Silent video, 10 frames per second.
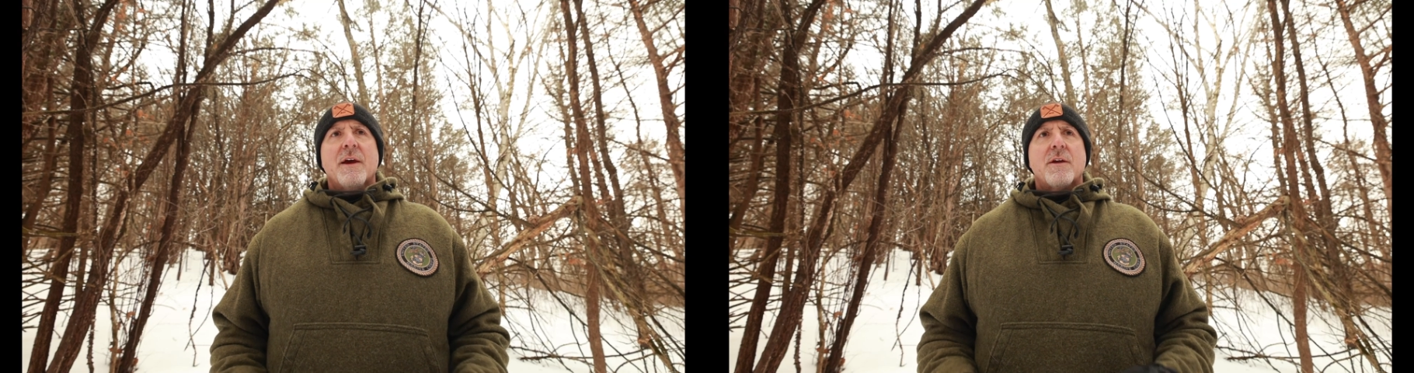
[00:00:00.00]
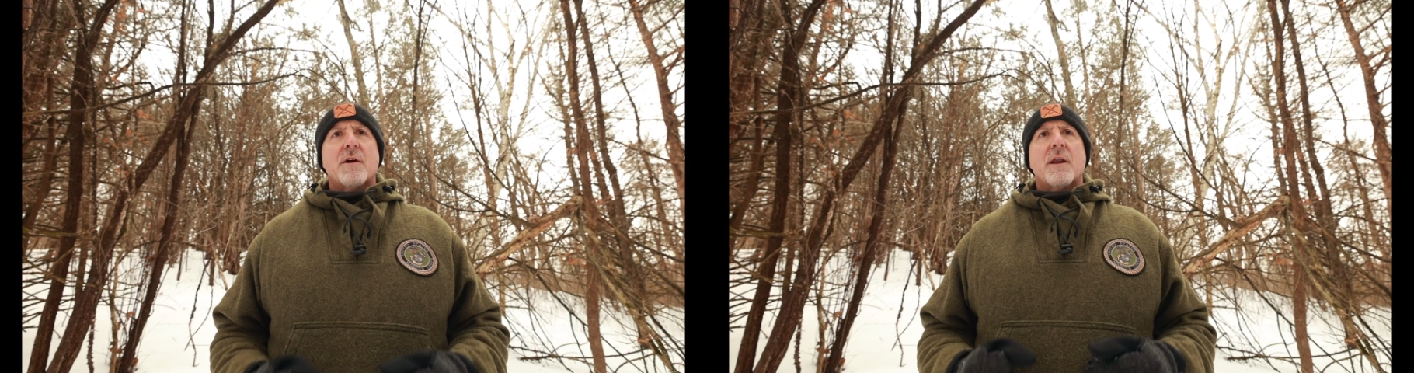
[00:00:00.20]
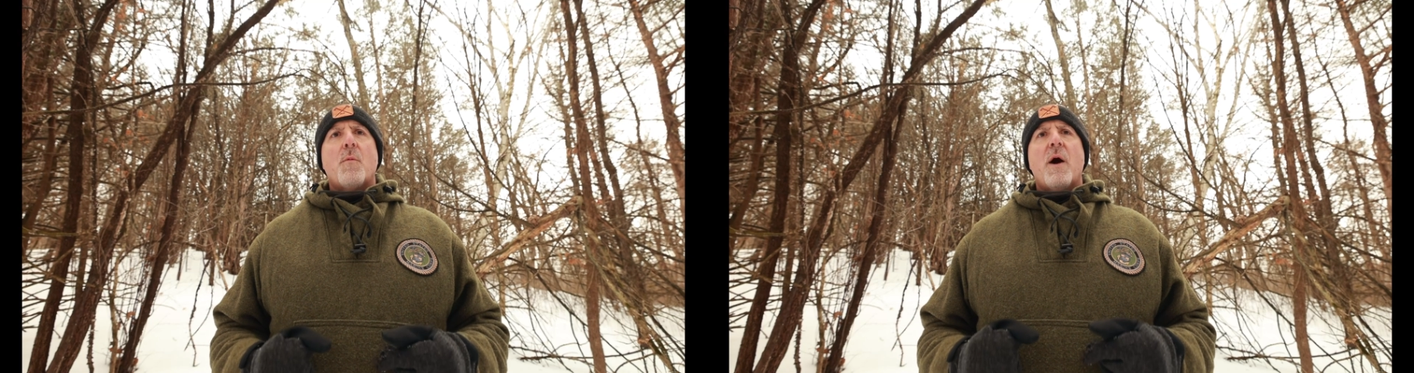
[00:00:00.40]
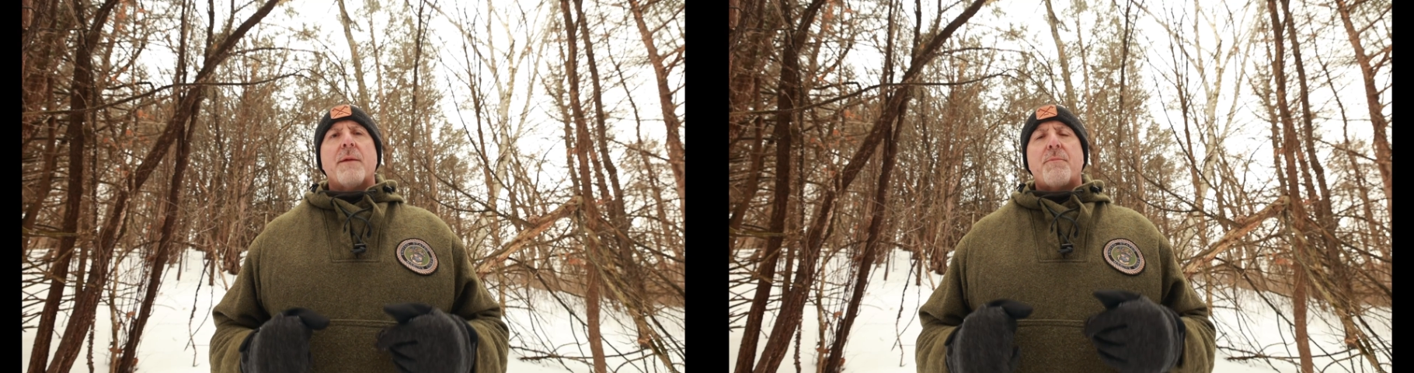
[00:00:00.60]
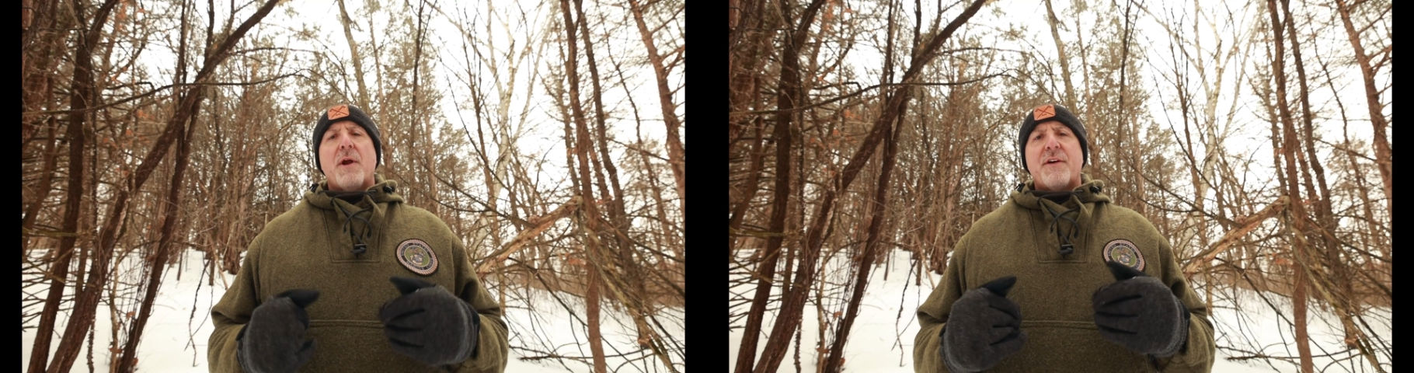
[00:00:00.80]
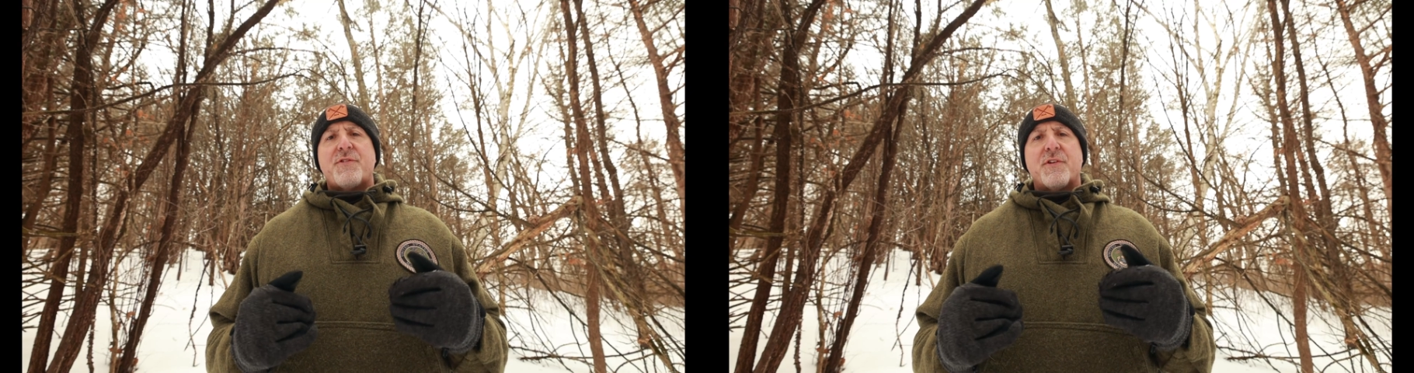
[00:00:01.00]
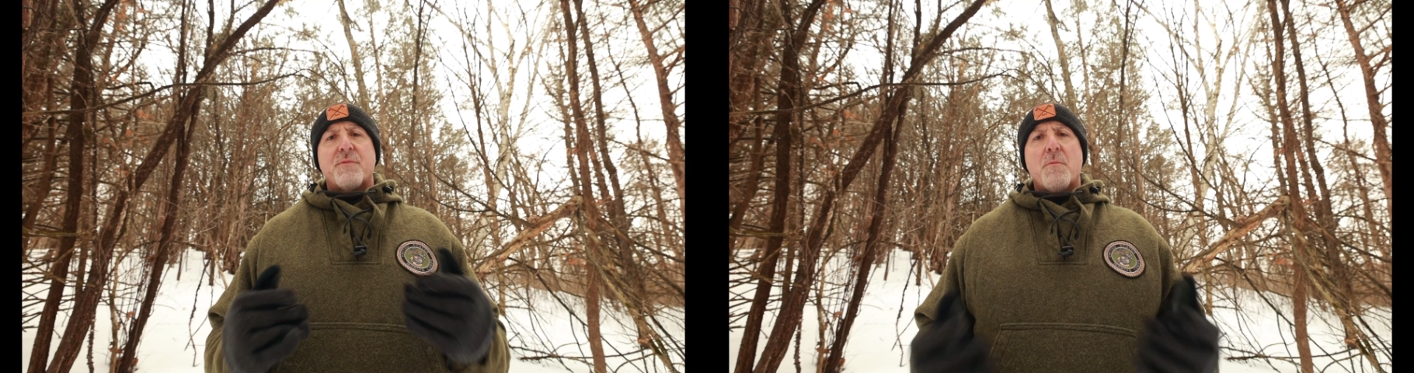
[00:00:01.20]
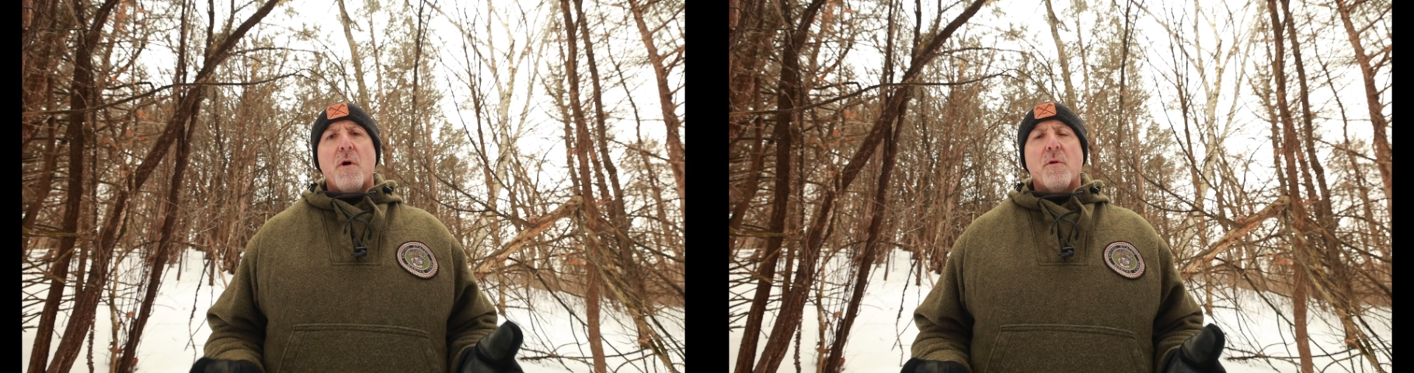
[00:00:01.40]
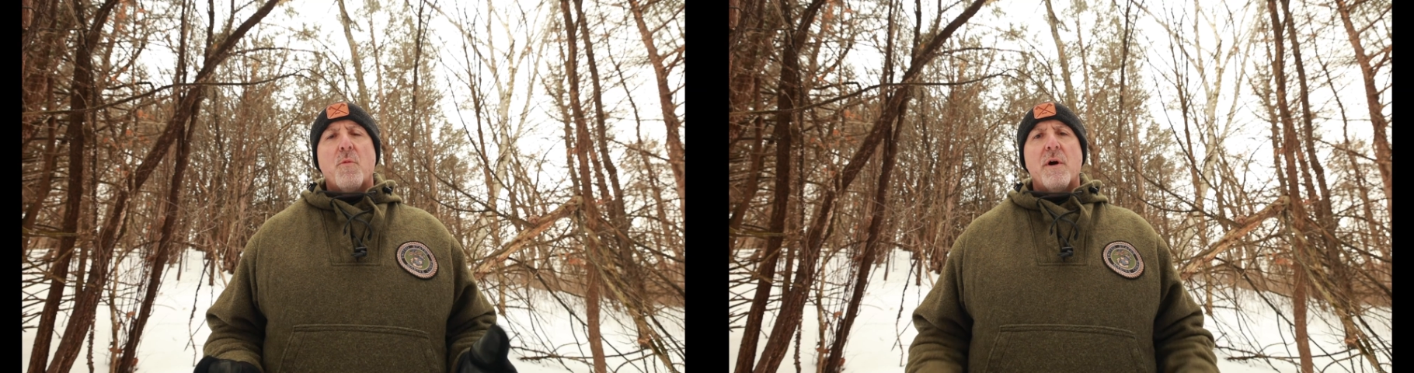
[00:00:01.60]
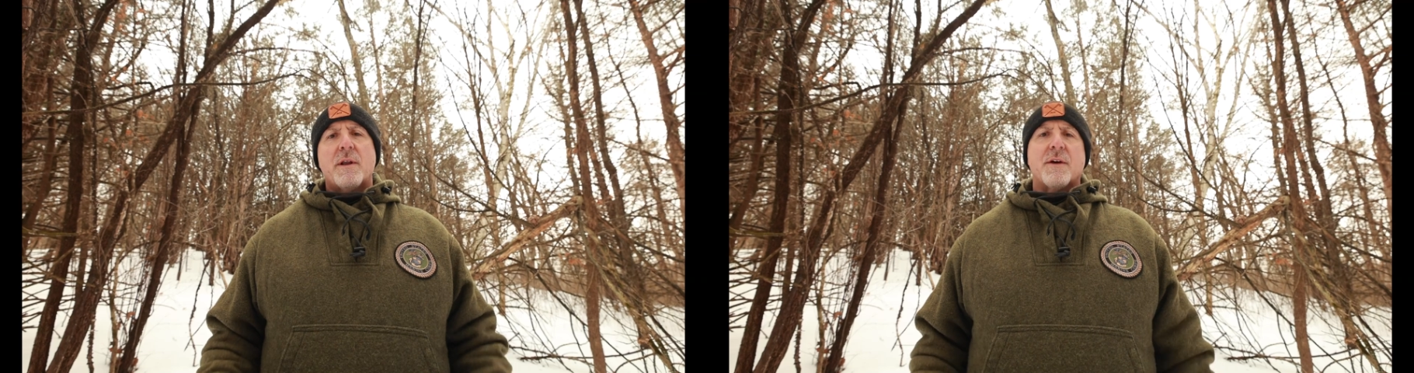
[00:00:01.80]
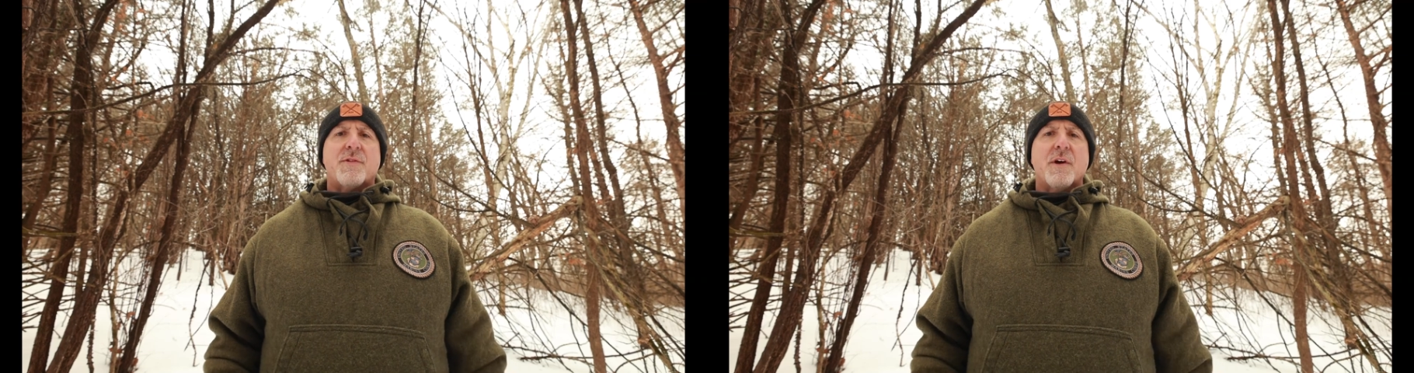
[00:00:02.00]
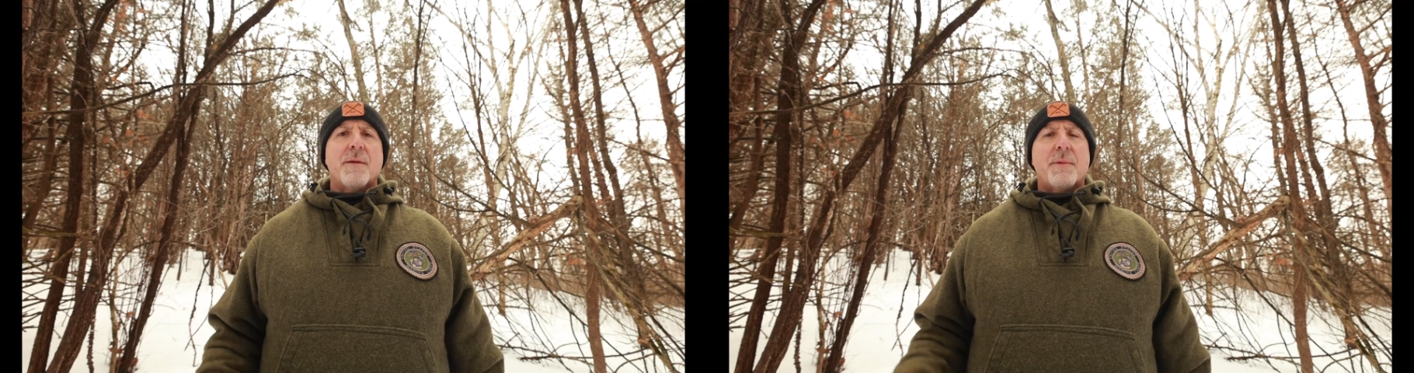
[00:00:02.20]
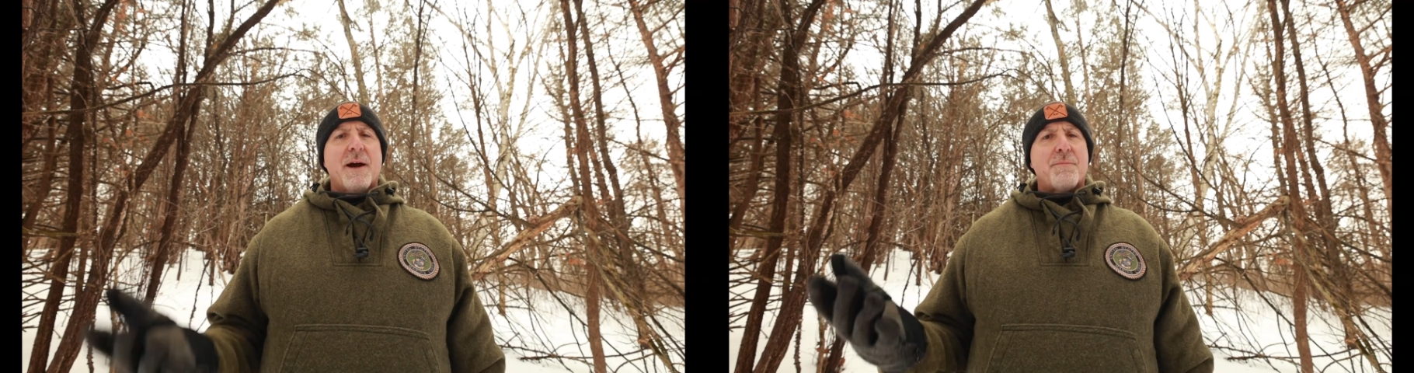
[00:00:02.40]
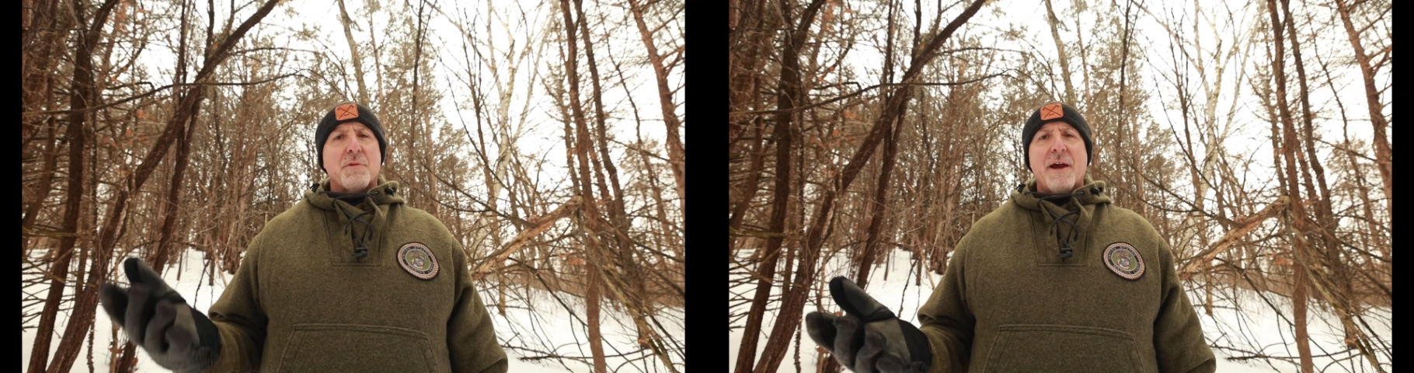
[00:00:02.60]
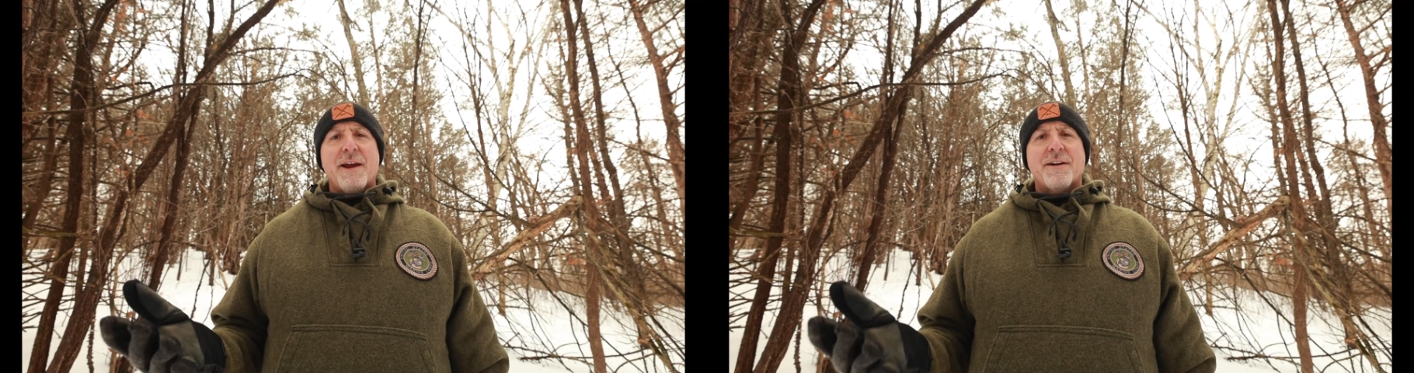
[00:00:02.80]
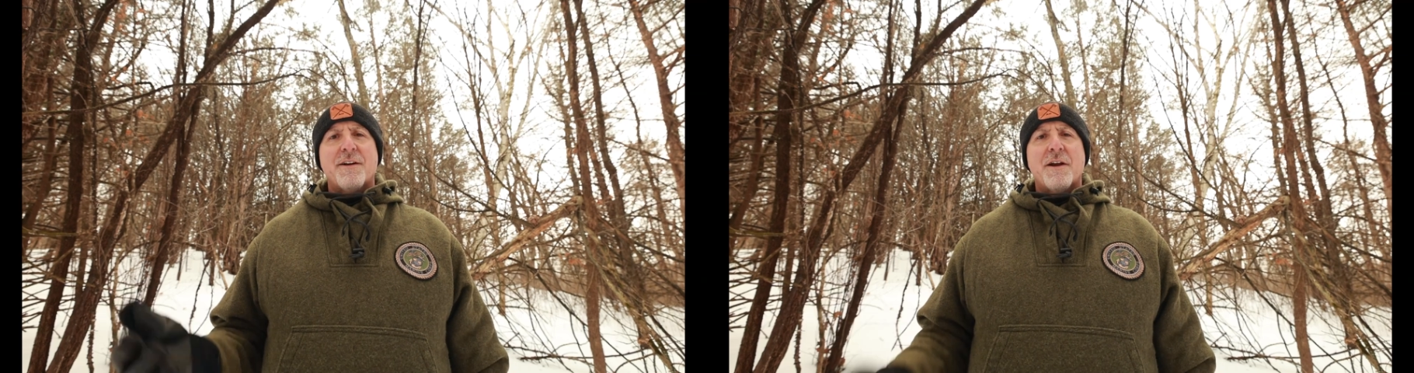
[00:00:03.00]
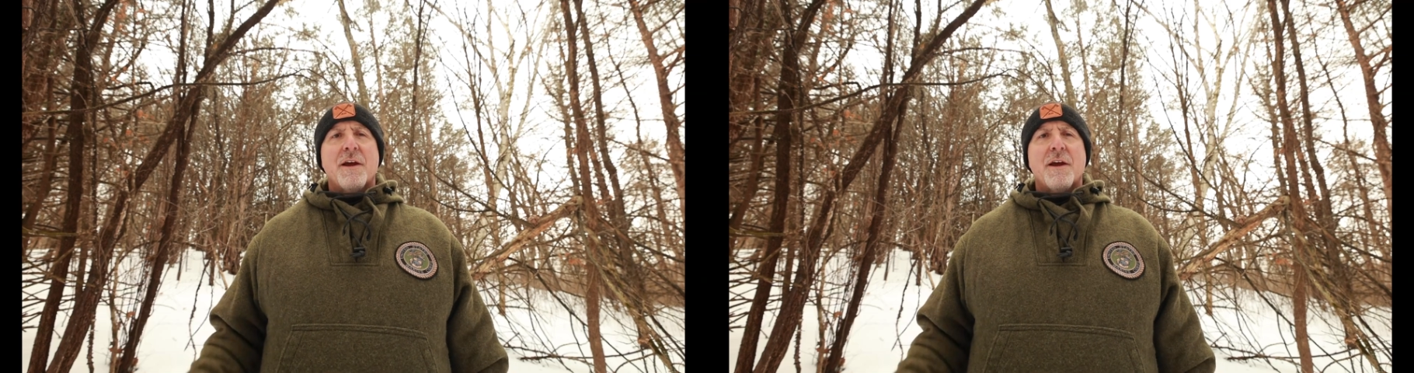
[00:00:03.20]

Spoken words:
you're going to want to process more wood because you're going to be up later.